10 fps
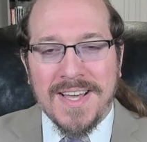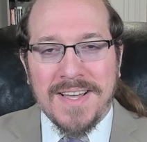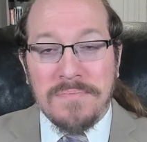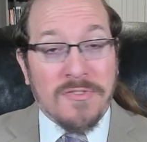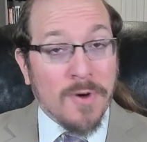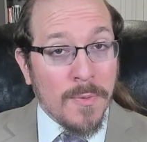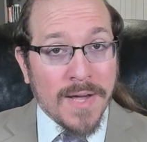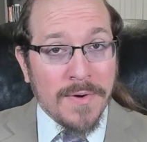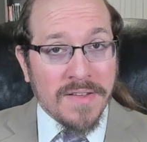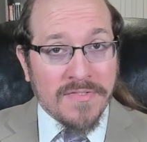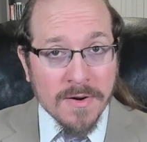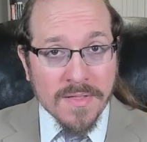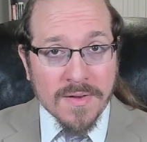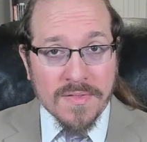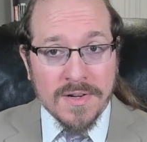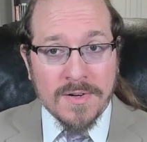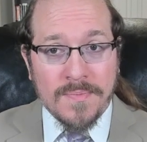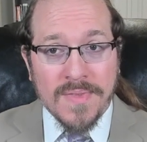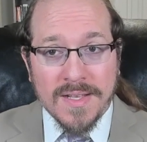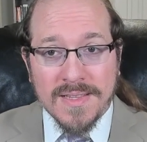Before we go any further,
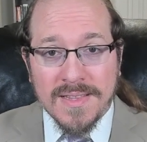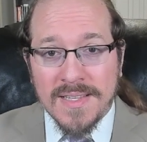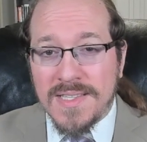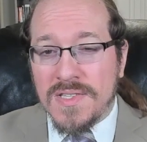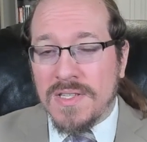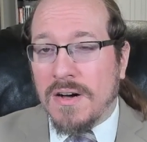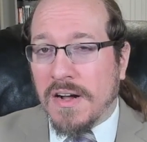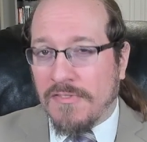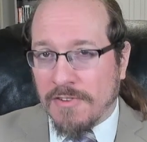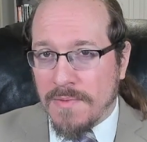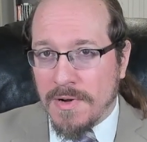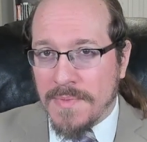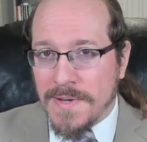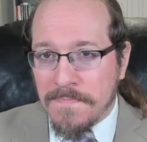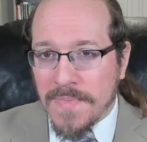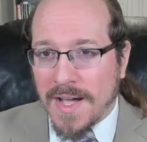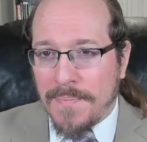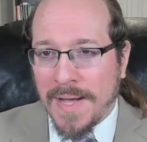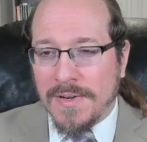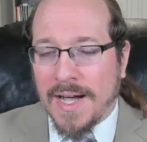though, let's talk for a moment
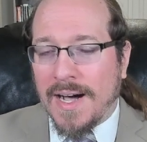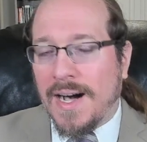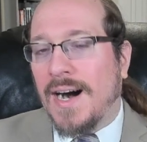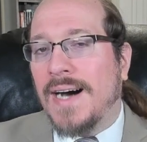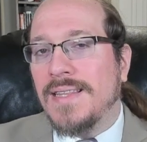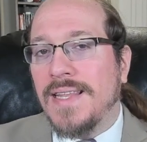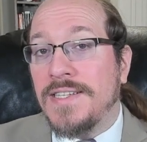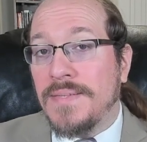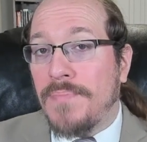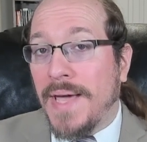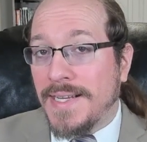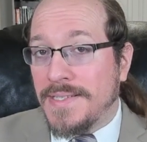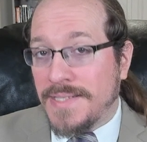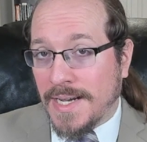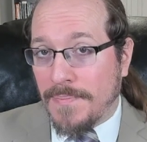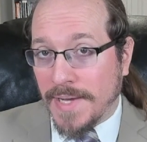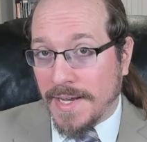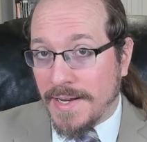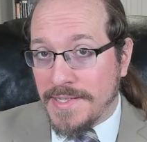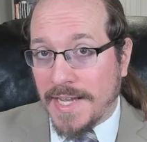about a hotly debated topic
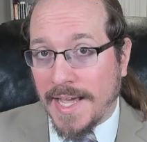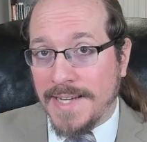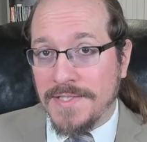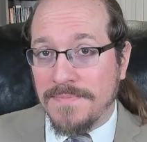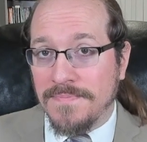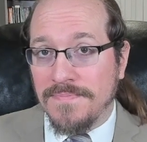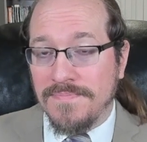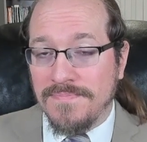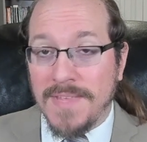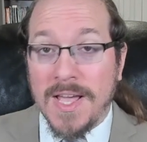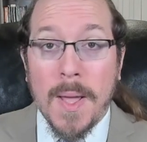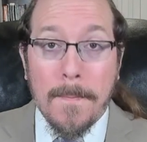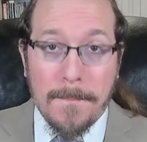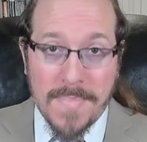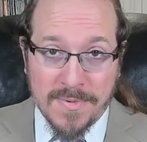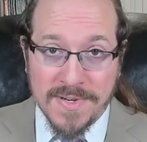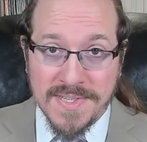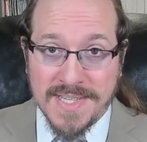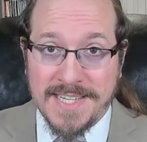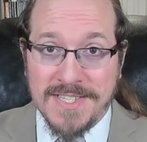in education:
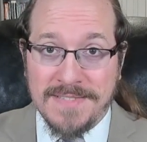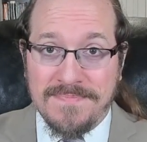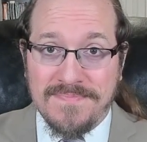memorization.